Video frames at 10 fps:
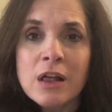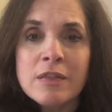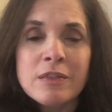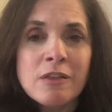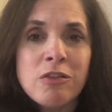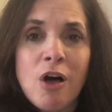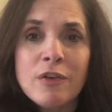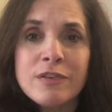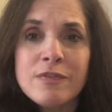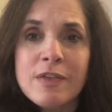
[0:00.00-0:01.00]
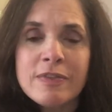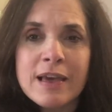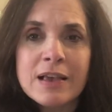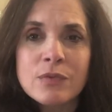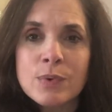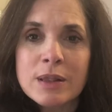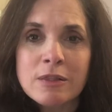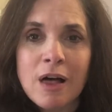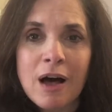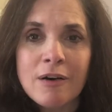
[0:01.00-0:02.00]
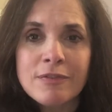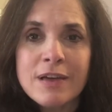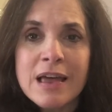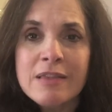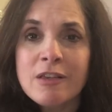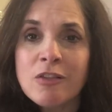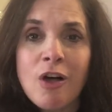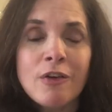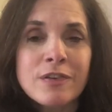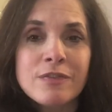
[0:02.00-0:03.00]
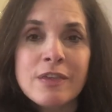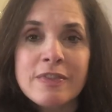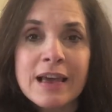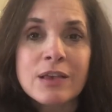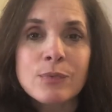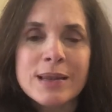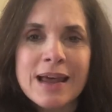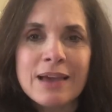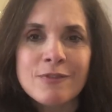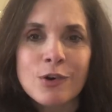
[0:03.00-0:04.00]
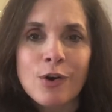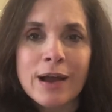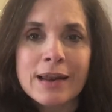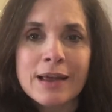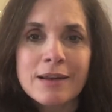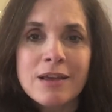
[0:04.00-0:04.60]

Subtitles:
The loss of the things we love, the loss of the things we take for granted.